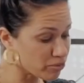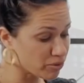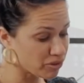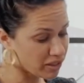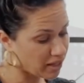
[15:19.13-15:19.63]
would be
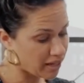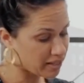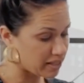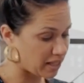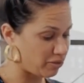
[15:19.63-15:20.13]
really
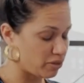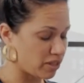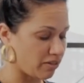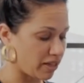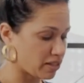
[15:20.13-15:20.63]
nice, like if you did it
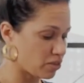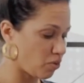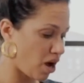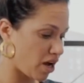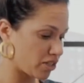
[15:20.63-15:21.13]
on like
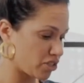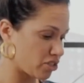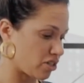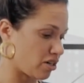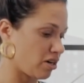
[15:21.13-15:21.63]
squash
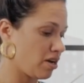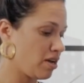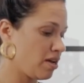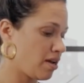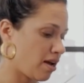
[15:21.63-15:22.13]
or
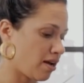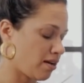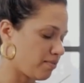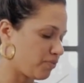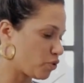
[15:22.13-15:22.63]

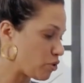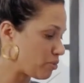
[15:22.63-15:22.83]
sweet